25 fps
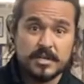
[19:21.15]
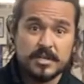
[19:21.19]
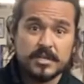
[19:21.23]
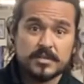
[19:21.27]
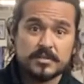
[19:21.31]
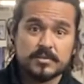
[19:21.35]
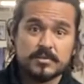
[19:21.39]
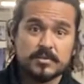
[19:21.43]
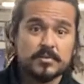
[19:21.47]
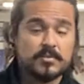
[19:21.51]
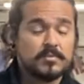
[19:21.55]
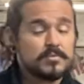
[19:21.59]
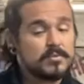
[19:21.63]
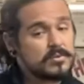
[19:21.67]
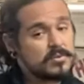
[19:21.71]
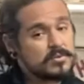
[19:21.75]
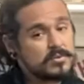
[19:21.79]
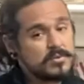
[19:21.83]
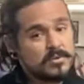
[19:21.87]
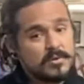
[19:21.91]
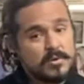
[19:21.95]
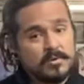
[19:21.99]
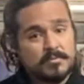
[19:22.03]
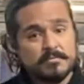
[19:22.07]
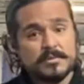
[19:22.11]
So
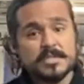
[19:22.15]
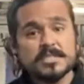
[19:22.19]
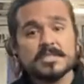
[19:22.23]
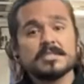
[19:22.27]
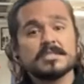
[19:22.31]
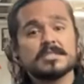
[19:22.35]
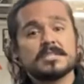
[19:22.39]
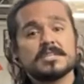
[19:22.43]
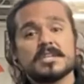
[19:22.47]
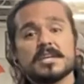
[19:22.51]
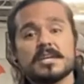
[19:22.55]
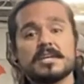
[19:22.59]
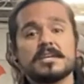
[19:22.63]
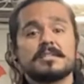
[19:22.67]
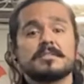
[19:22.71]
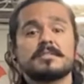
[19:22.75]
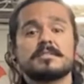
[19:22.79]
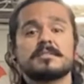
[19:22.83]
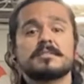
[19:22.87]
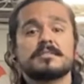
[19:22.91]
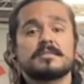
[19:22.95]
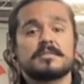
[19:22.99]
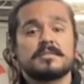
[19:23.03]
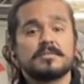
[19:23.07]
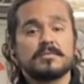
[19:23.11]
don't miss a chance